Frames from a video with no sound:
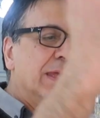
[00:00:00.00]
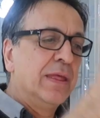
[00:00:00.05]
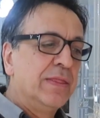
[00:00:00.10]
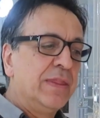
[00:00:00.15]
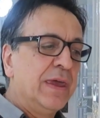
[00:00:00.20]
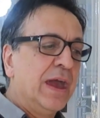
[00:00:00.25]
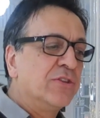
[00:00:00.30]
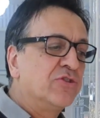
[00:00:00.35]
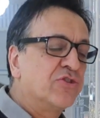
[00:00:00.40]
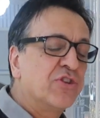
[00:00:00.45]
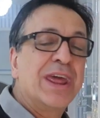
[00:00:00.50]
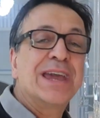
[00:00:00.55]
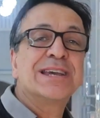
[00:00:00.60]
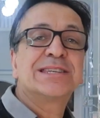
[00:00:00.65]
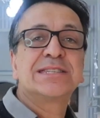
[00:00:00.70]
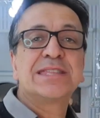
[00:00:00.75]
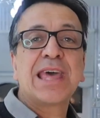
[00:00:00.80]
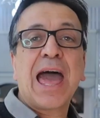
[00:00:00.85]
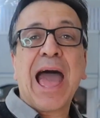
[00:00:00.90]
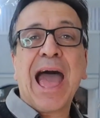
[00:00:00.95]
They
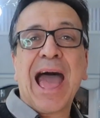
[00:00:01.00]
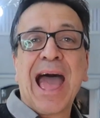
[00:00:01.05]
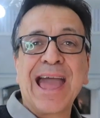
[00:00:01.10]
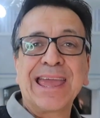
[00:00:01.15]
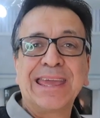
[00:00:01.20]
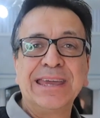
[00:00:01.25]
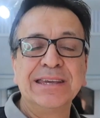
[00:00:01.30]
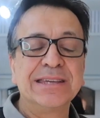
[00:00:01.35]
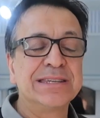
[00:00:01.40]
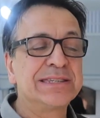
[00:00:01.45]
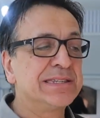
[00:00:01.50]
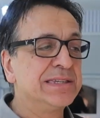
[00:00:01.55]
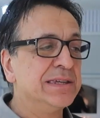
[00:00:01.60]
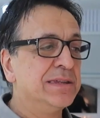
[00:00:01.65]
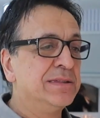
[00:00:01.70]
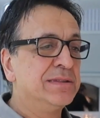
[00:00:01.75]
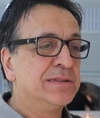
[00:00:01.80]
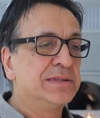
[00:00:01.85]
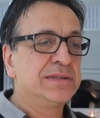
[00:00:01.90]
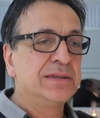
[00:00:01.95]
address the haggis,
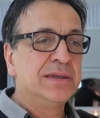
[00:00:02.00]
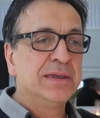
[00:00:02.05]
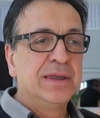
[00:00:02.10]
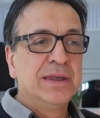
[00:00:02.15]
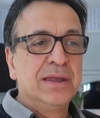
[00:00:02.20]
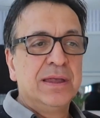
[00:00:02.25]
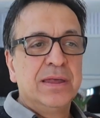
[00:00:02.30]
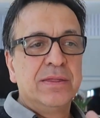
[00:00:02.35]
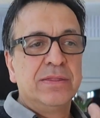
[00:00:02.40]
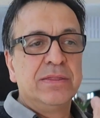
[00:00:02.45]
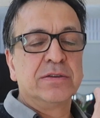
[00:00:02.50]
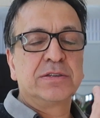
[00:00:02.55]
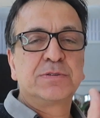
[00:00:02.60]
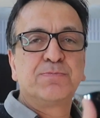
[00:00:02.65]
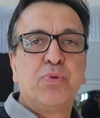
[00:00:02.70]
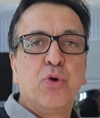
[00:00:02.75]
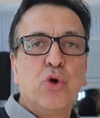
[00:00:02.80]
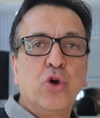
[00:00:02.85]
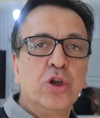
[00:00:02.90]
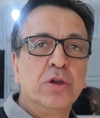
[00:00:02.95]
and there's
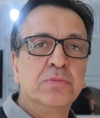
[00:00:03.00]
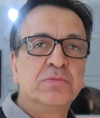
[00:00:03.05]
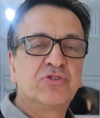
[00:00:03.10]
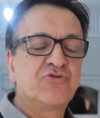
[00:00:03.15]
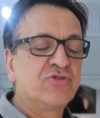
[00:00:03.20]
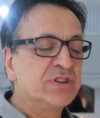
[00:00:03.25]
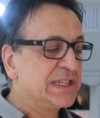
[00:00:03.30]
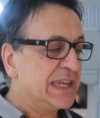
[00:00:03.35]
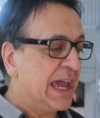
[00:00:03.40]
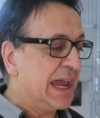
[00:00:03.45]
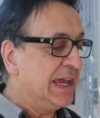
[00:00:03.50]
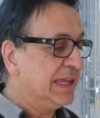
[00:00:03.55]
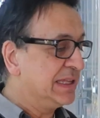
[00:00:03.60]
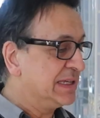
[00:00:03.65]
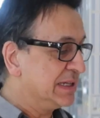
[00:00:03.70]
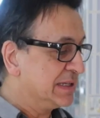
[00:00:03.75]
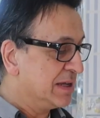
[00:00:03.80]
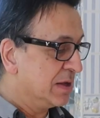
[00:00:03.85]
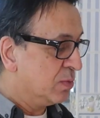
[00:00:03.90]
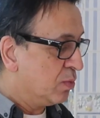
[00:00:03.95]
poems
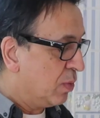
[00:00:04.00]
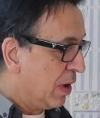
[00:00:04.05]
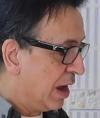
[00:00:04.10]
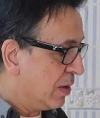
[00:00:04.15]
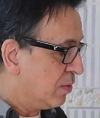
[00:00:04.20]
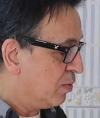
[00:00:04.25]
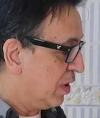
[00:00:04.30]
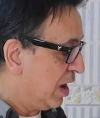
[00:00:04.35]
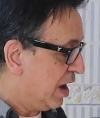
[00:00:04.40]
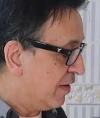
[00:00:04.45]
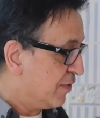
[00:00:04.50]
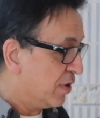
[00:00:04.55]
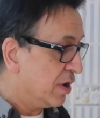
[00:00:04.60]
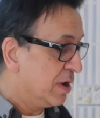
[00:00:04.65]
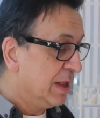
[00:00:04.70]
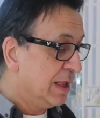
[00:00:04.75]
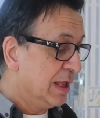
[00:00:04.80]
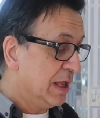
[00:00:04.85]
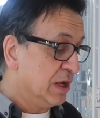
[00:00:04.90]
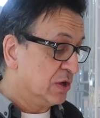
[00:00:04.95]
recited and, and whatever.
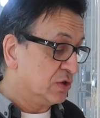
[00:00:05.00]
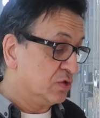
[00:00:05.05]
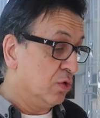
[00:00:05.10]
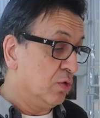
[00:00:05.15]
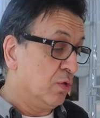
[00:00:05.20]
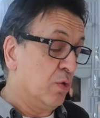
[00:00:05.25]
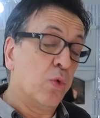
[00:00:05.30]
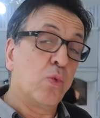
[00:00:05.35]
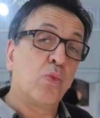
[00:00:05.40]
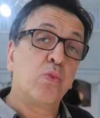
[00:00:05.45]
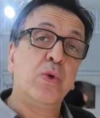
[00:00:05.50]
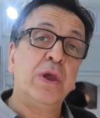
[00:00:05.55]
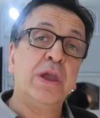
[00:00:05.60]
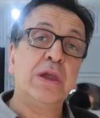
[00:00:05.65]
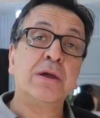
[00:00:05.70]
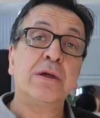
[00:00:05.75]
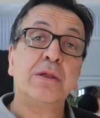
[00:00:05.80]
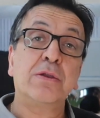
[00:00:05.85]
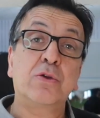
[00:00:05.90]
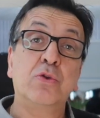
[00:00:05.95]
So
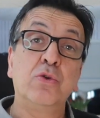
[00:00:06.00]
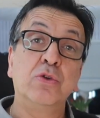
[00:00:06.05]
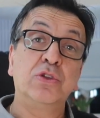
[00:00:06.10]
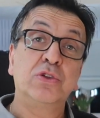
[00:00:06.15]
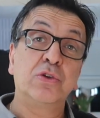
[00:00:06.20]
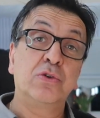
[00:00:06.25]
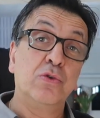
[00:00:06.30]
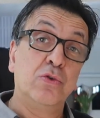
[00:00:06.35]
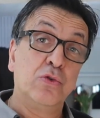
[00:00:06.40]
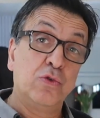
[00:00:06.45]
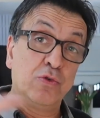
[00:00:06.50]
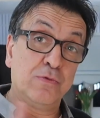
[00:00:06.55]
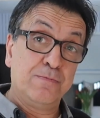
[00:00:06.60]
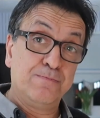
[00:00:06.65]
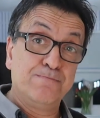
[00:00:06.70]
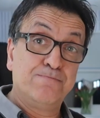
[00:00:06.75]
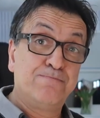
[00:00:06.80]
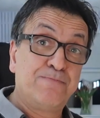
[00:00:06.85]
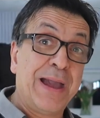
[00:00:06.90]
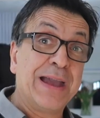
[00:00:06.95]
we're going to go
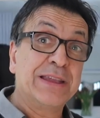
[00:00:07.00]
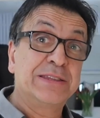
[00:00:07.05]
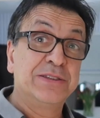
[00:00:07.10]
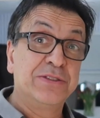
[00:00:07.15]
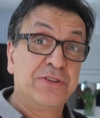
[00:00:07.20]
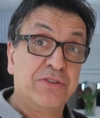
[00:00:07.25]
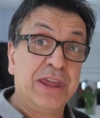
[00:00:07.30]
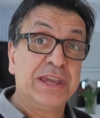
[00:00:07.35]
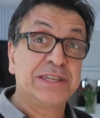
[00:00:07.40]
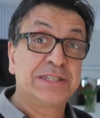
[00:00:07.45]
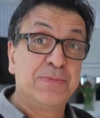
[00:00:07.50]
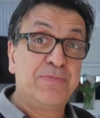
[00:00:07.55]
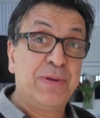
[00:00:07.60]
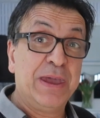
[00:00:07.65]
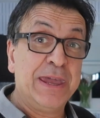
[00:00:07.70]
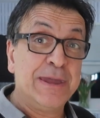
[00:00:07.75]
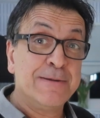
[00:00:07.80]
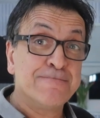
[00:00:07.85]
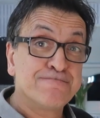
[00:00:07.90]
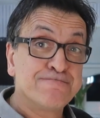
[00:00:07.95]
back to the
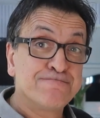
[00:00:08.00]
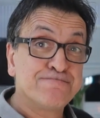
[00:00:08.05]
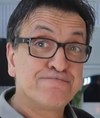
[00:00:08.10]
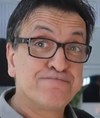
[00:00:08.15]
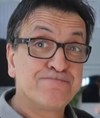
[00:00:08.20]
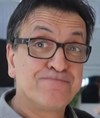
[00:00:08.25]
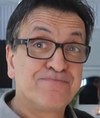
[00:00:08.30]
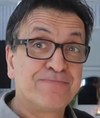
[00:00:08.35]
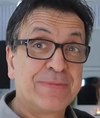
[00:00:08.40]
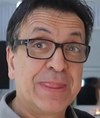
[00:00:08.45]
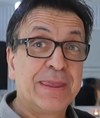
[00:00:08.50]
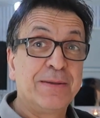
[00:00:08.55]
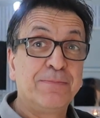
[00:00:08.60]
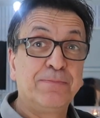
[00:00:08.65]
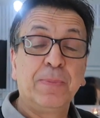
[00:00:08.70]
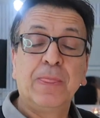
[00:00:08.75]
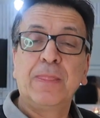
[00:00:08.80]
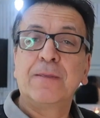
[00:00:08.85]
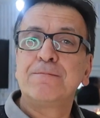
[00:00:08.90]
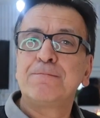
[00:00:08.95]
recipe. So
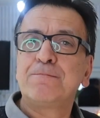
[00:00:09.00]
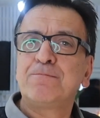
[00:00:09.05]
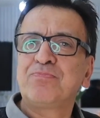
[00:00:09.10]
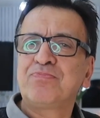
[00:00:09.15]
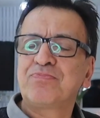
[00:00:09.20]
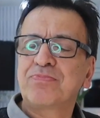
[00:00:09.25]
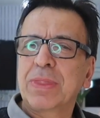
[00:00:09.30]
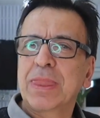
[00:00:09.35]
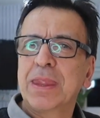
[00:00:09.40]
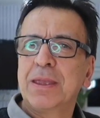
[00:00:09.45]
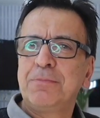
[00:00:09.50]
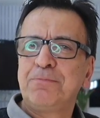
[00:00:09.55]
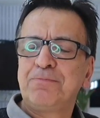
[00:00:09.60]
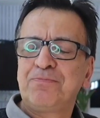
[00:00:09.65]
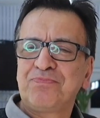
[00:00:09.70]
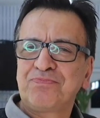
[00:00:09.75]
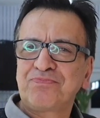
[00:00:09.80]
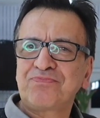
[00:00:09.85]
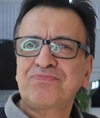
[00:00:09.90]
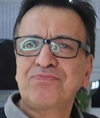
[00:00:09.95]
one minute, before we go back
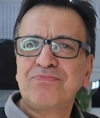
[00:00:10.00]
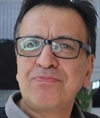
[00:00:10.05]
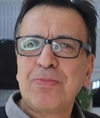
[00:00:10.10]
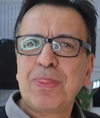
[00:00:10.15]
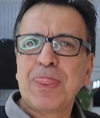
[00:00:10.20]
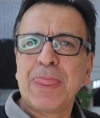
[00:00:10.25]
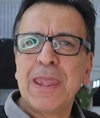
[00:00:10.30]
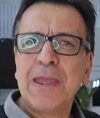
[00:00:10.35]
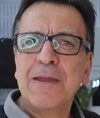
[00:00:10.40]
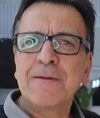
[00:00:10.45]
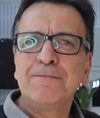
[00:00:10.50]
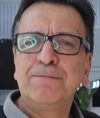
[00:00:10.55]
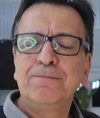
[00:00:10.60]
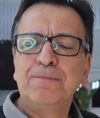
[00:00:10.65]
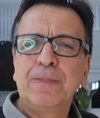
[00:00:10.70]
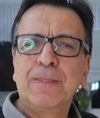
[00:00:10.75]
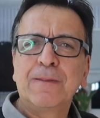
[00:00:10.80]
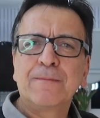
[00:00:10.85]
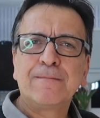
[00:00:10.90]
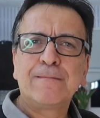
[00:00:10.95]
to the recipe, you
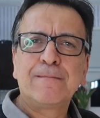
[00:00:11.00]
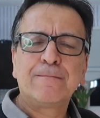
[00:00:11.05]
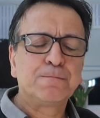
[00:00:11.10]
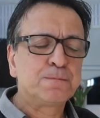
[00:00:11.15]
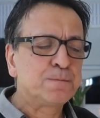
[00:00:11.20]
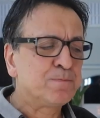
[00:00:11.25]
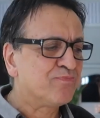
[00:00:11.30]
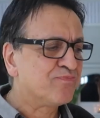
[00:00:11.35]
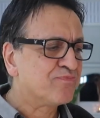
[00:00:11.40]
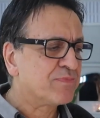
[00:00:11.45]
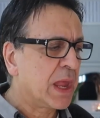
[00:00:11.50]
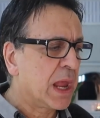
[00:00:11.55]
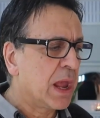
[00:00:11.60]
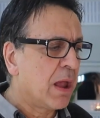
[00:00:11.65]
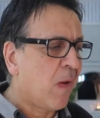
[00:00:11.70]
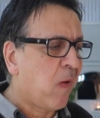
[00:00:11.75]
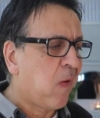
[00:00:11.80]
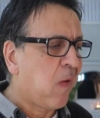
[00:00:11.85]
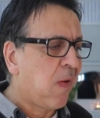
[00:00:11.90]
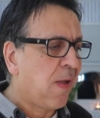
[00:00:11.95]
said uh,
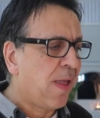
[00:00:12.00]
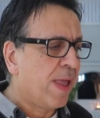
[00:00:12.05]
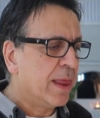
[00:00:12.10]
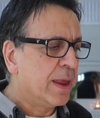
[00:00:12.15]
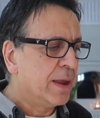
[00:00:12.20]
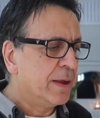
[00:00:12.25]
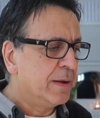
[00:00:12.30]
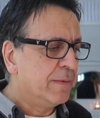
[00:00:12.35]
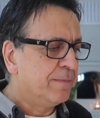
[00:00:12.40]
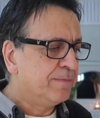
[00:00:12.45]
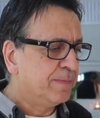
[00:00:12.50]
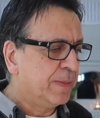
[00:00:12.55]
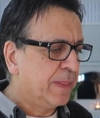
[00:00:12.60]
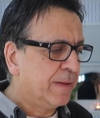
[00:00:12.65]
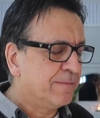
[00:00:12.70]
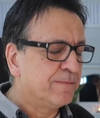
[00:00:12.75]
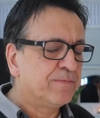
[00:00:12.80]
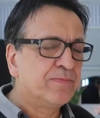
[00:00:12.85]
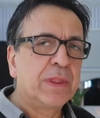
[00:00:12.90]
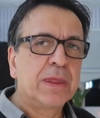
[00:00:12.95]
tatties
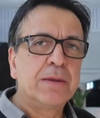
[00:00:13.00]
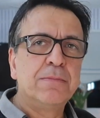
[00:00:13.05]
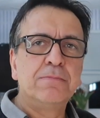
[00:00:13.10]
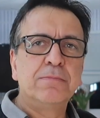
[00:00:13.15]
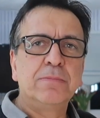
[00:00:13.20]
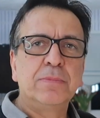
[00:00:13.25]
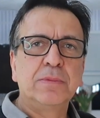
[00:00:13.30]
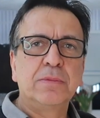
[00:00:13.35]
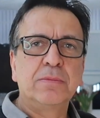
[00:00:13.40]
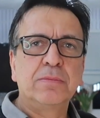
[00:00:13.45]
and...